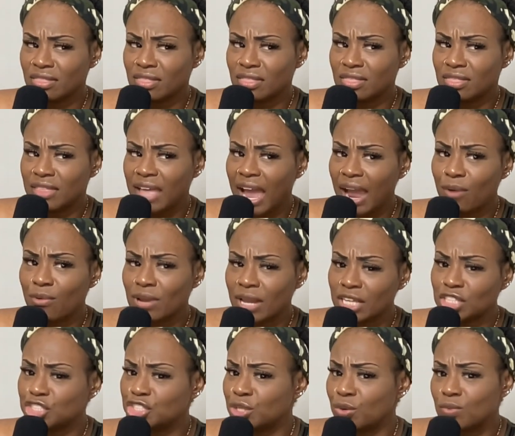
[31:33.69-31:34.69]
that
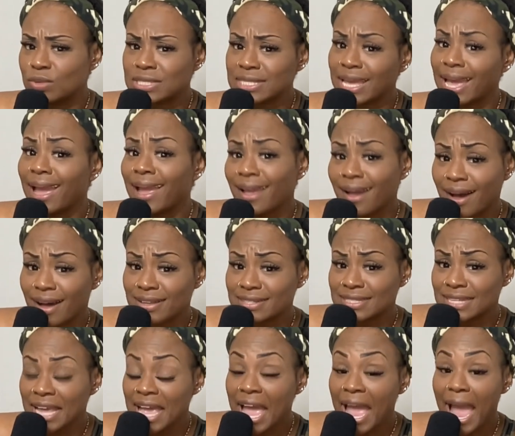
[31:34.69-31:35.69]
relationship was chaos.
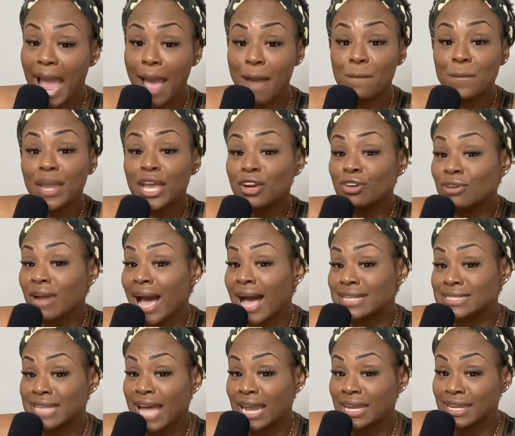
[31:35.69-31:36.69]
And being on the
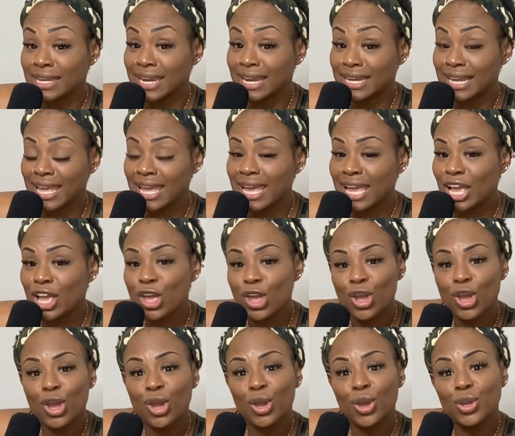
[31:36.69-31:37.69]
outside looking in,
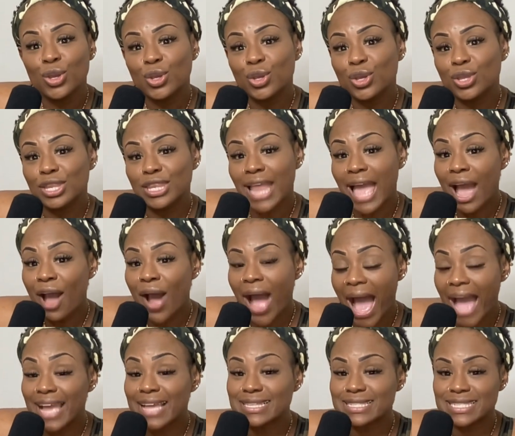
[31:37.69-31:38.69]
now
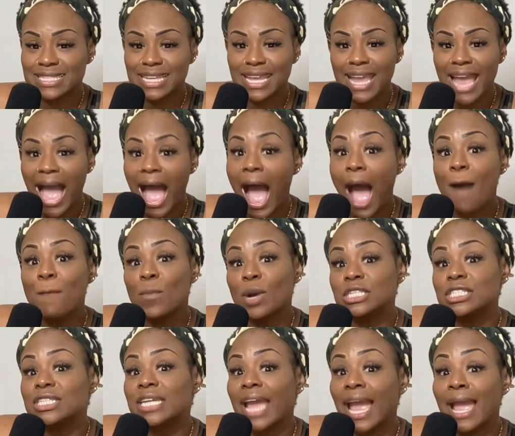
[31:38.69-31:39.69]
I can see how
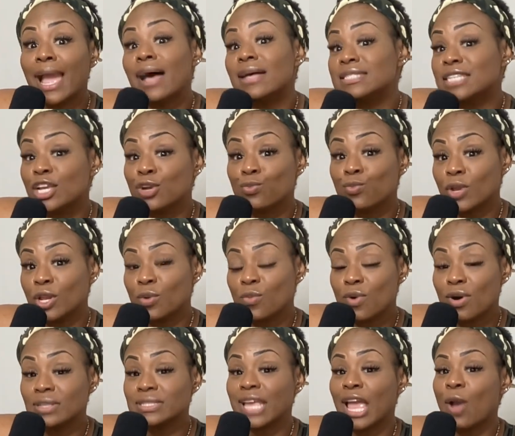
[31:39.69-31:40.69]
much chaos it really
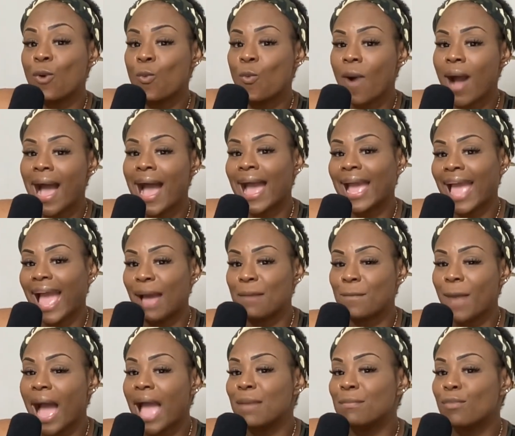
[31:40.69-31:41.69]
was and why
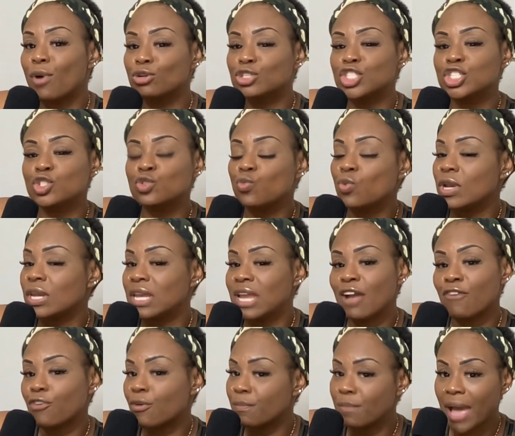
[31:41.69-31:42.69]
my emotions were
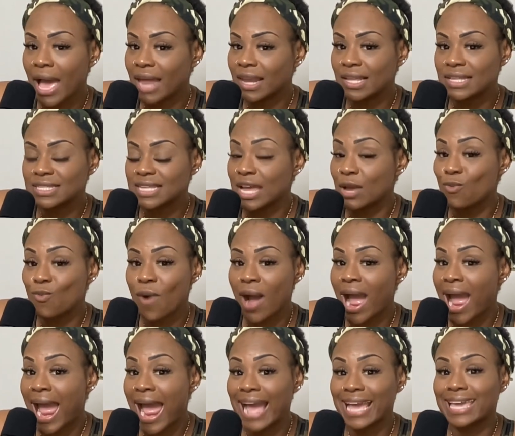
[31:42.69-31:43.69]
never balanced and
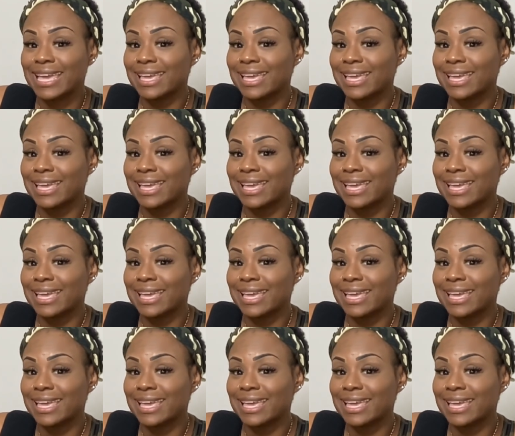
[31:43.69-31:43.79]
why I